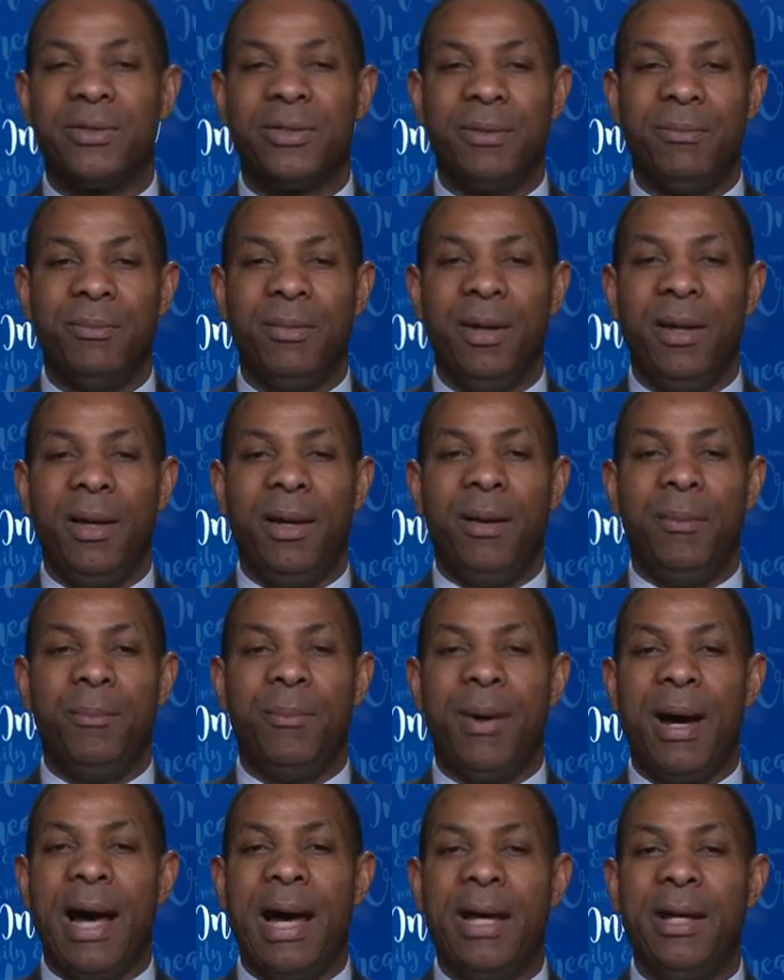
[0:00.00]
it's in
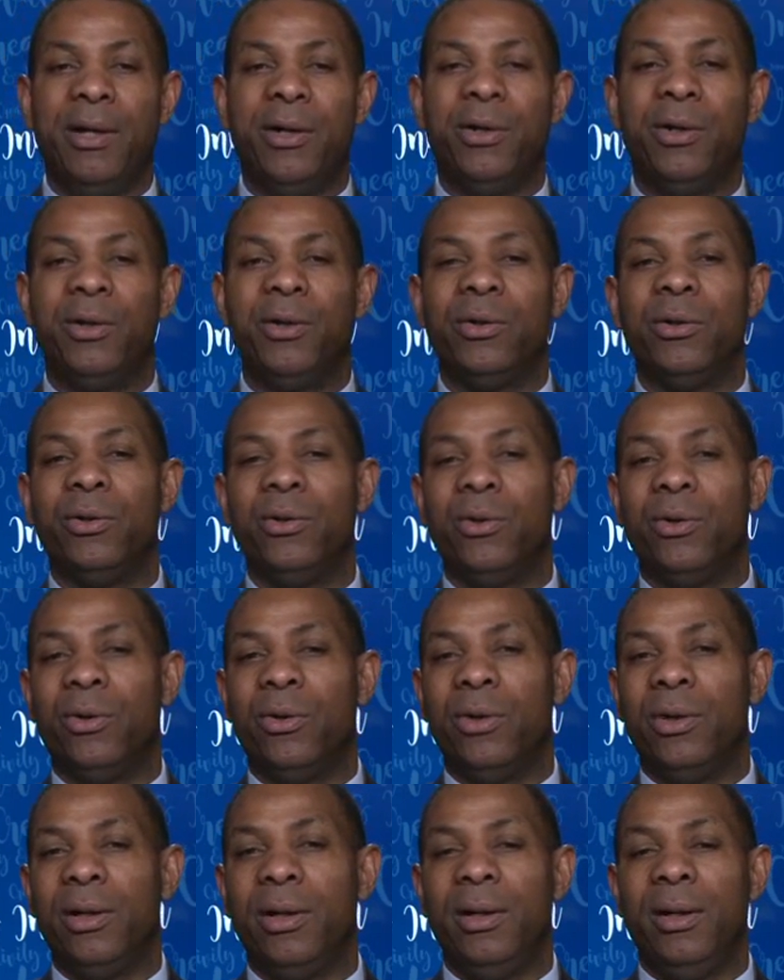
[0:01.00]

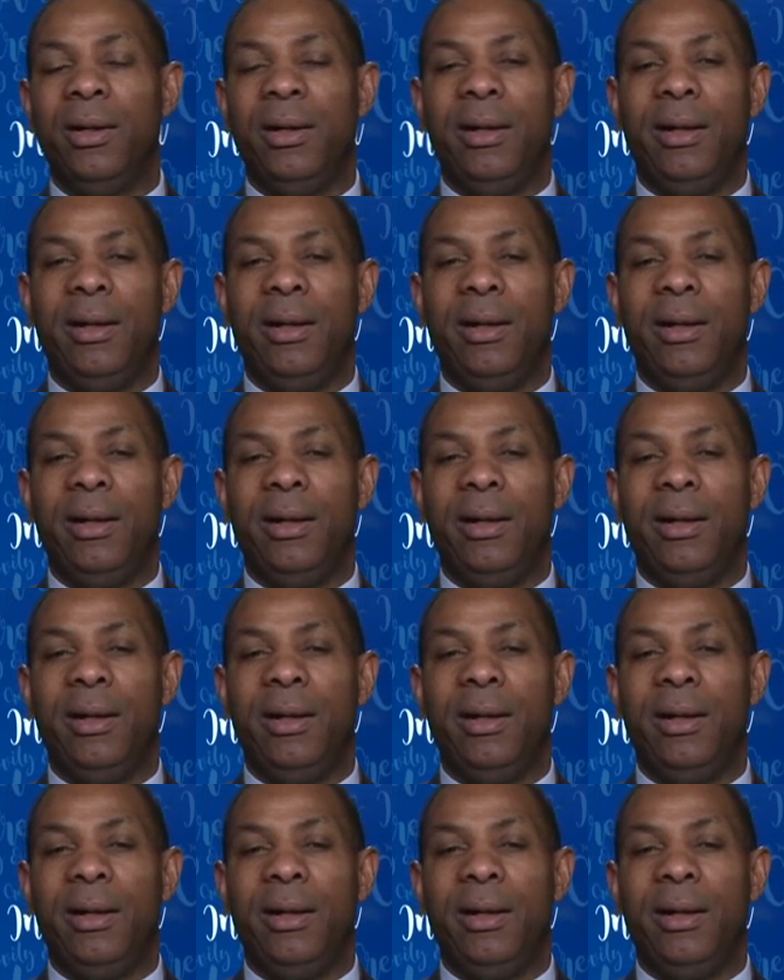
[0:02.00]
bio